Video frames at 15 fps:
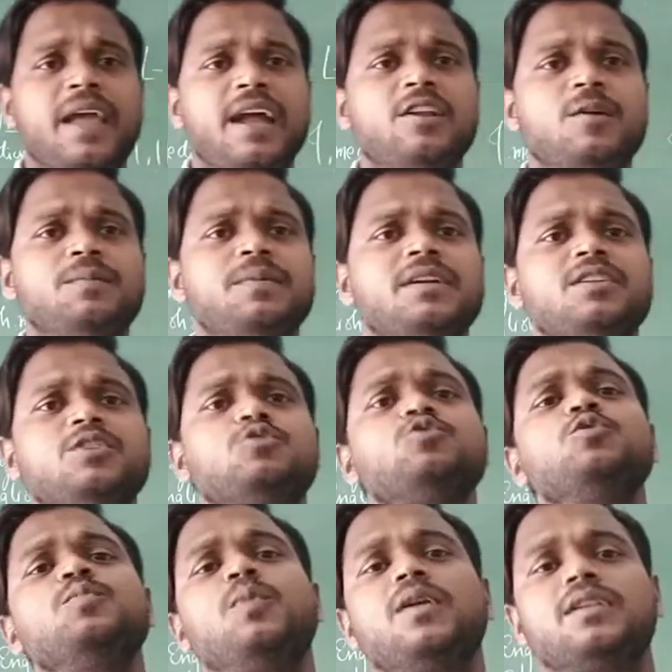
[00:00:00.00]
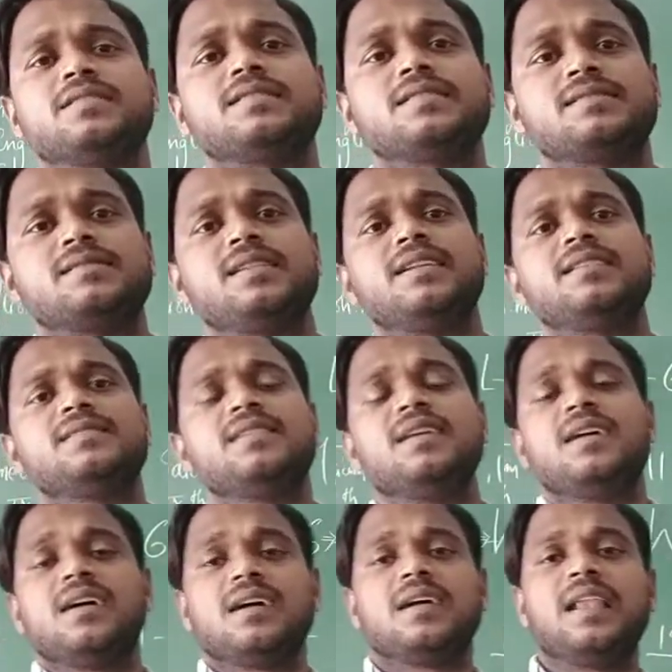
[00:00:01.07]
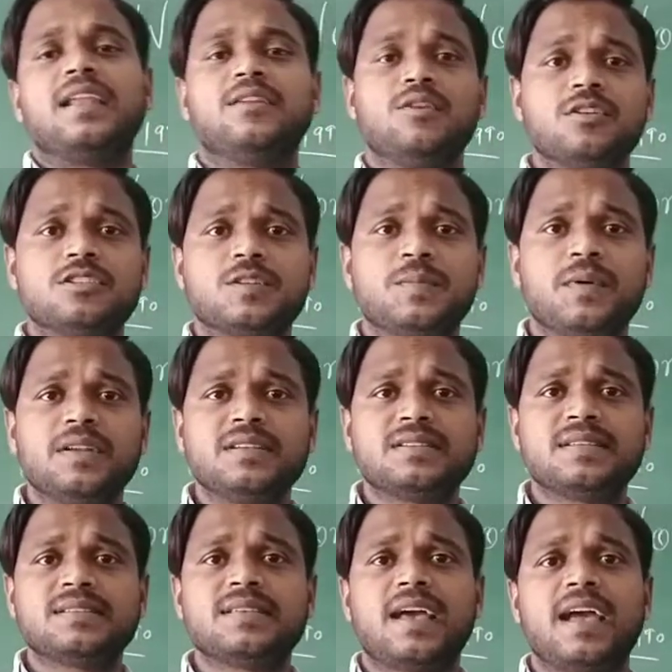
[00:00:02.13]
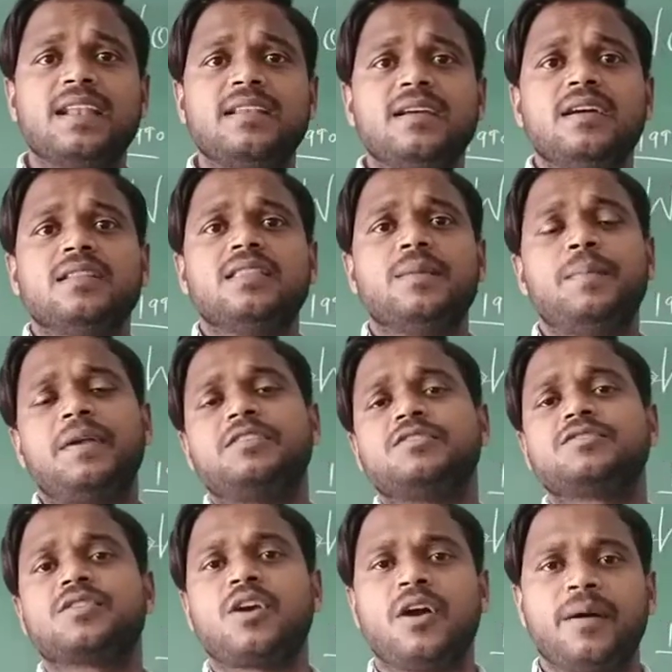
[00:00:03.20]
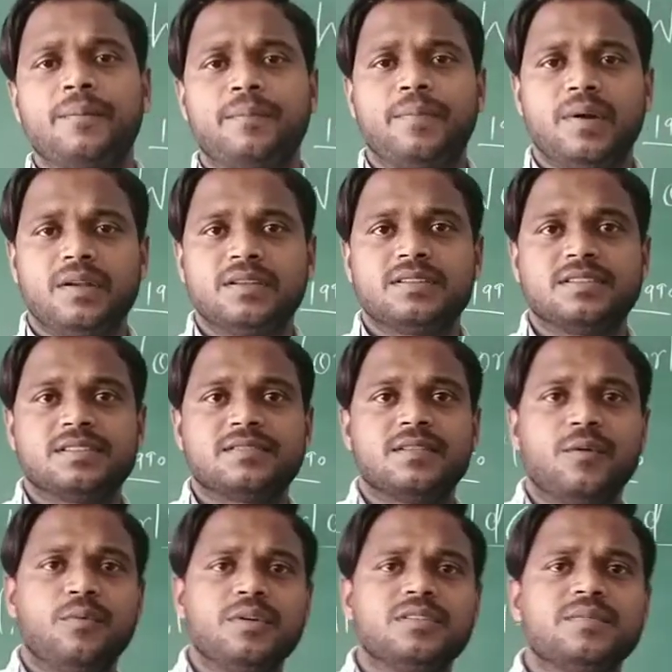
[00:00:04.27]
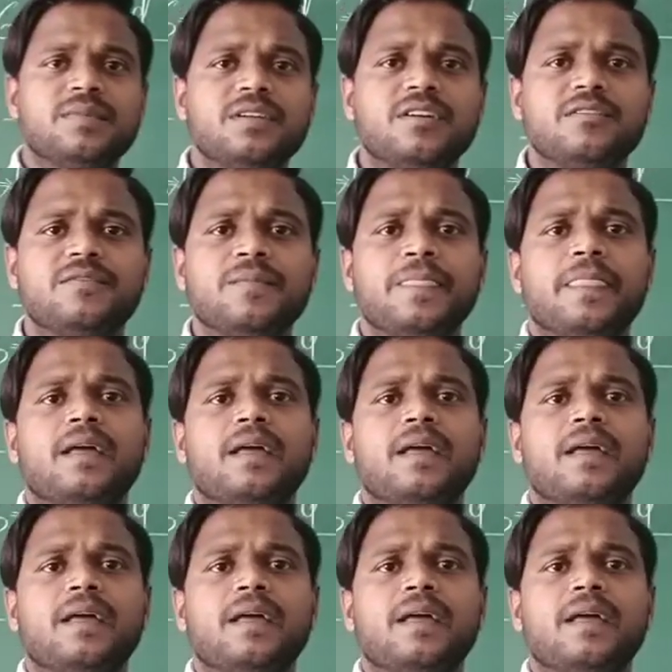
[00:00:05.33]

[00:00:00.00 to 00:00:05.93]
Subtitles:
adopted the two policies, that is glasnost policies and the Petrosky policies. Now what is the meaning of